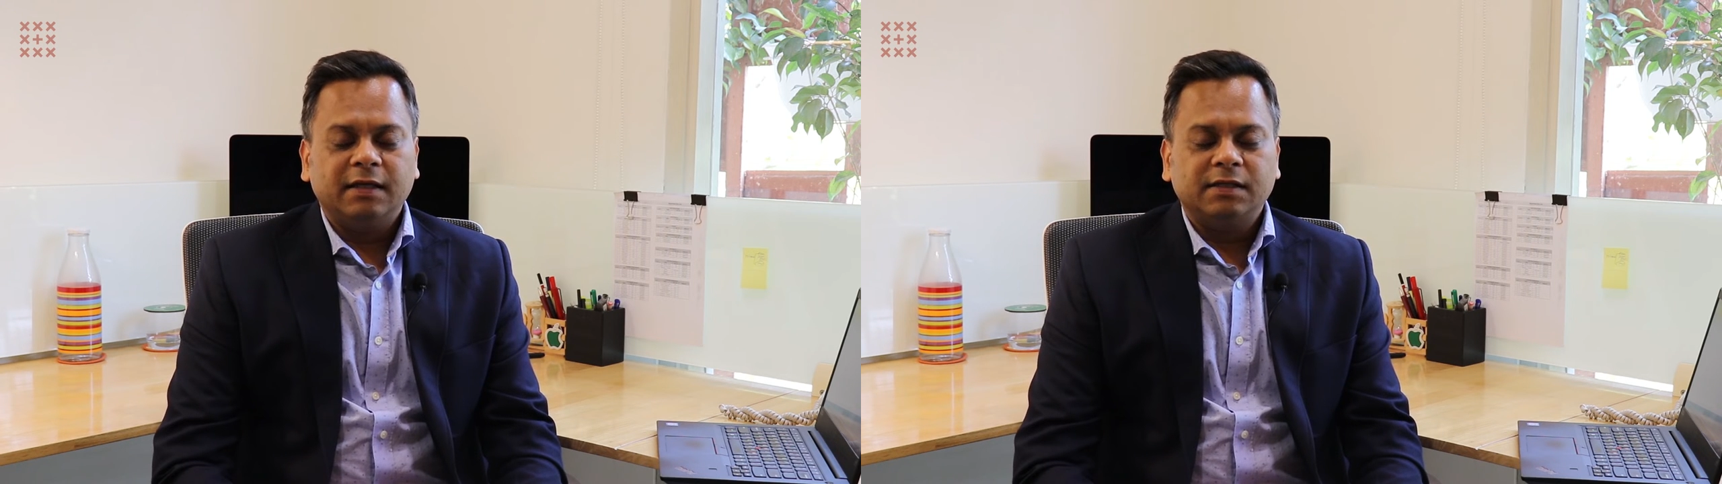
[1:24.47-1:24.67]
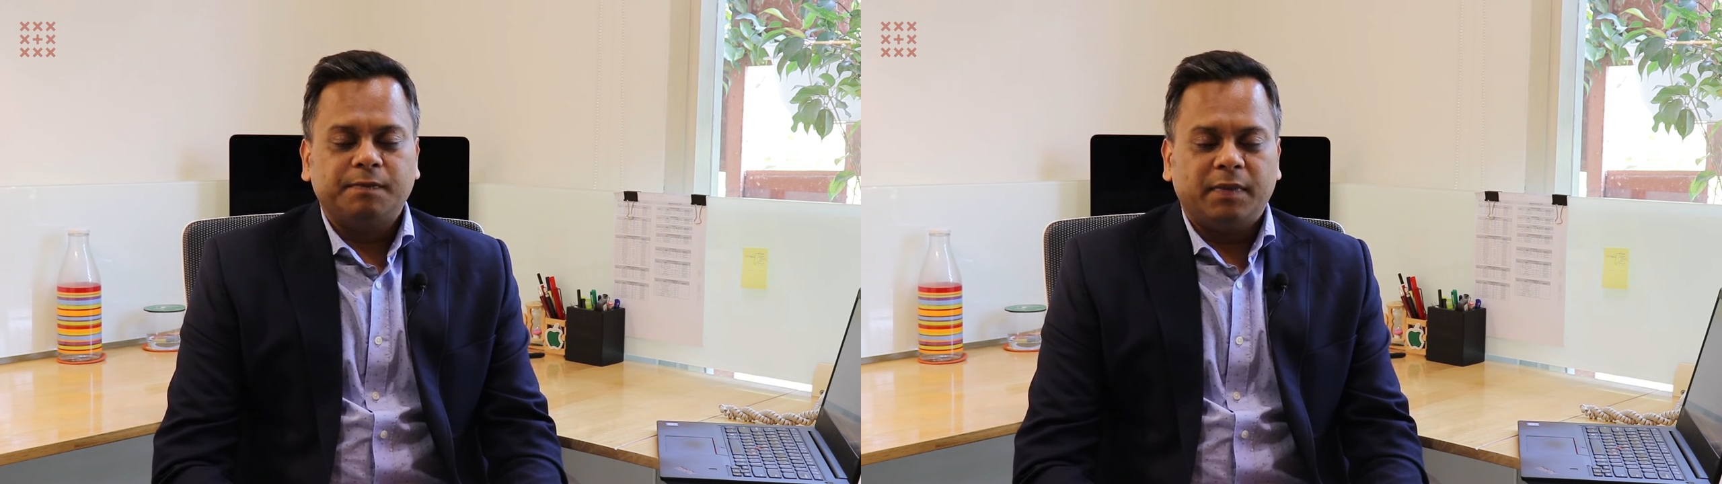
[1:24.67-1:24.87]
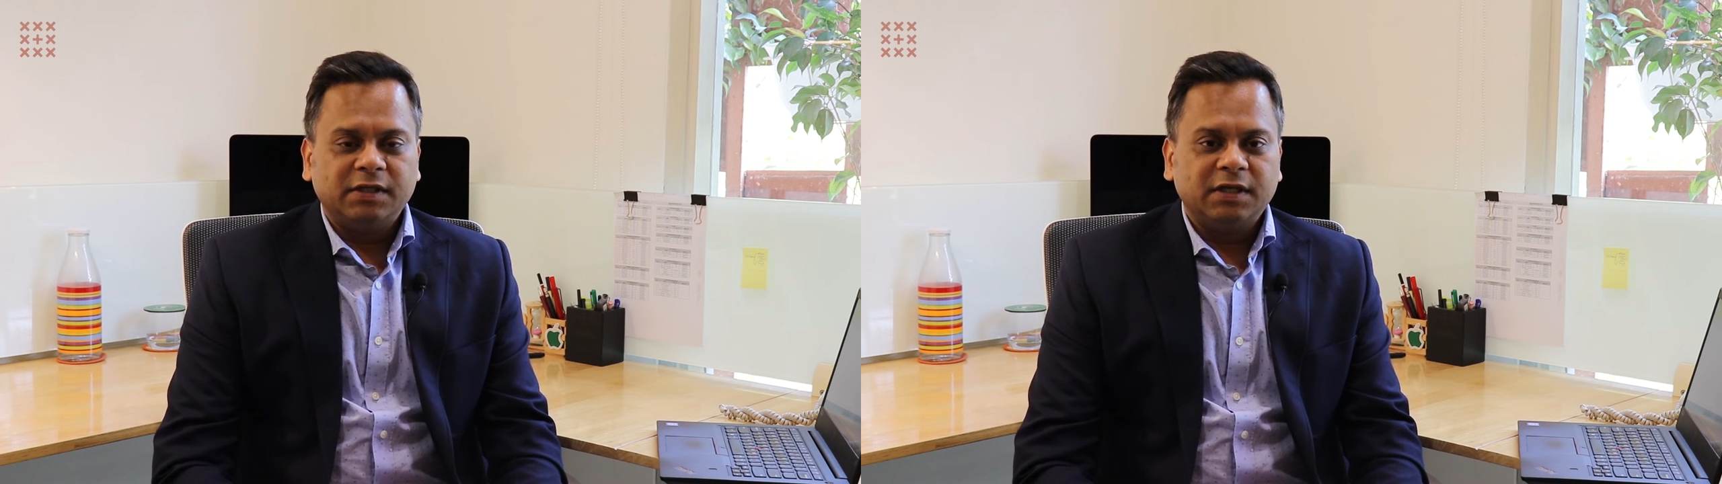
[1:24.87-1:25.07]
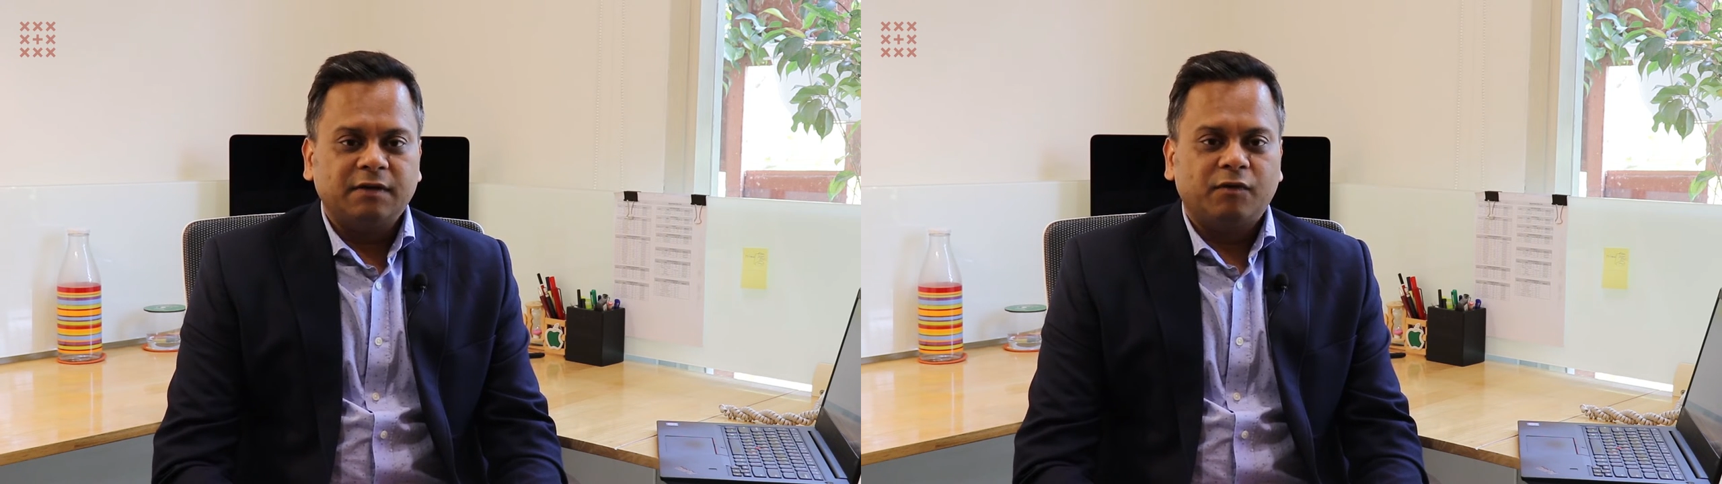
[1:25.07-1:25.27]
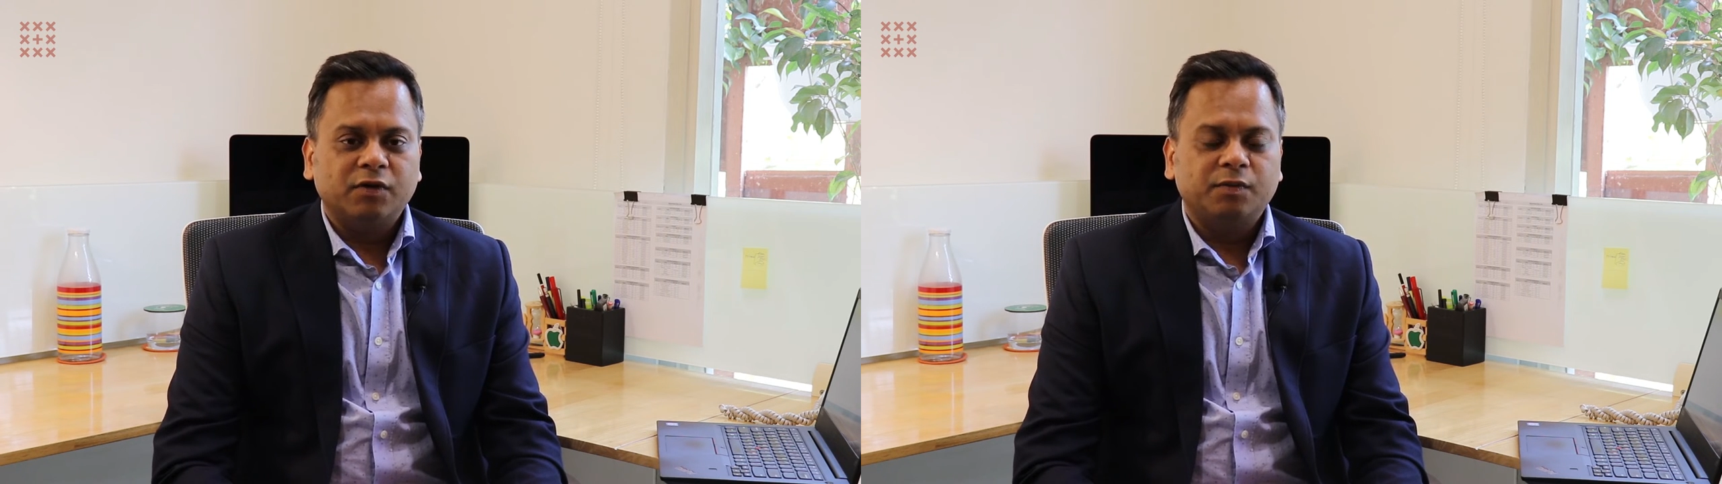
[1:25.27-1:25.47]
this
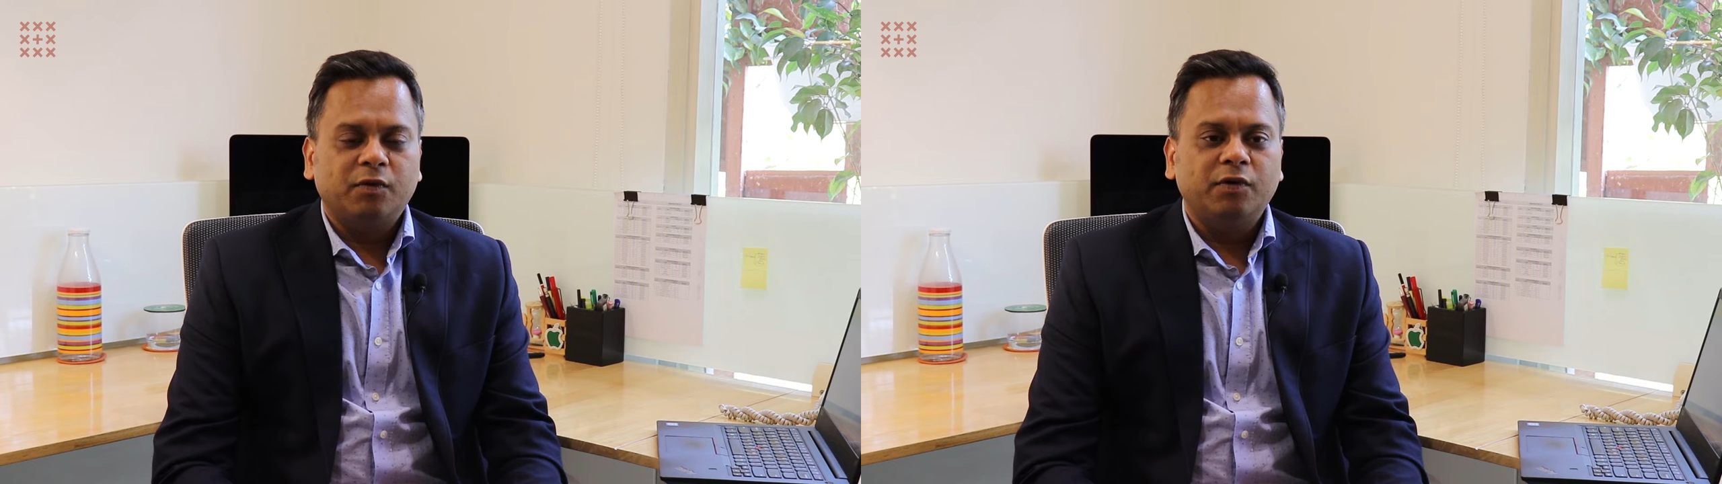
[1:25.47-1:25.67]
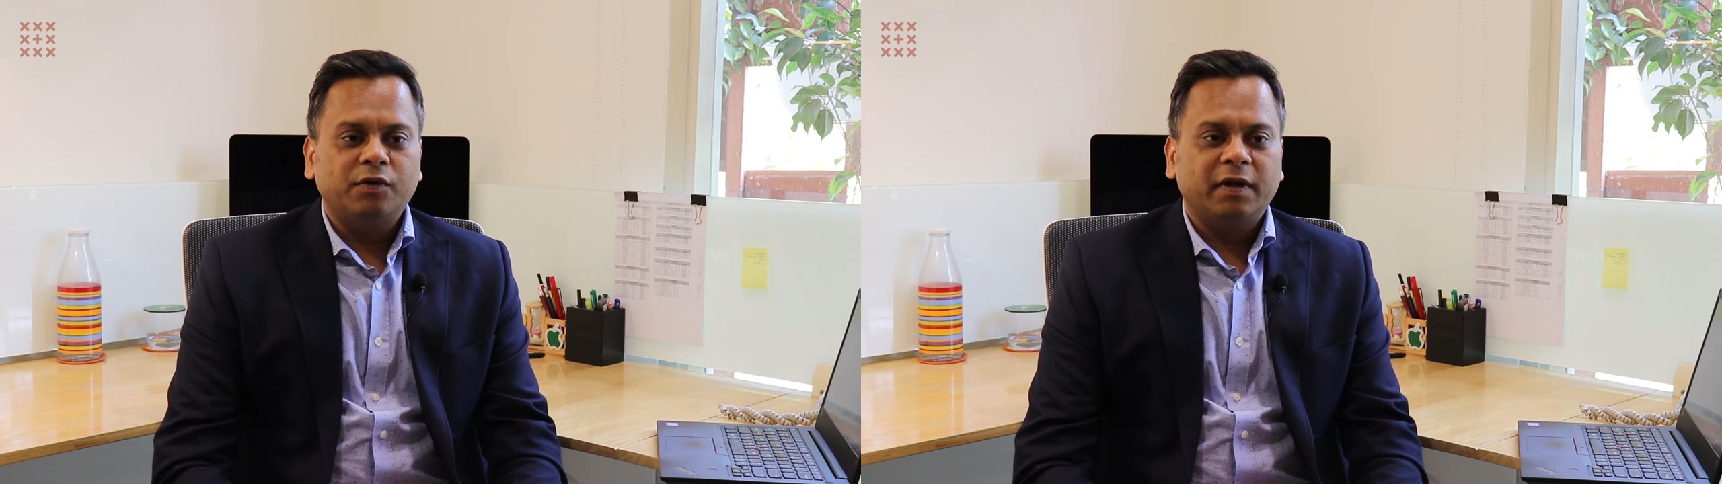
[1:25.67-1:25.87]
budget was more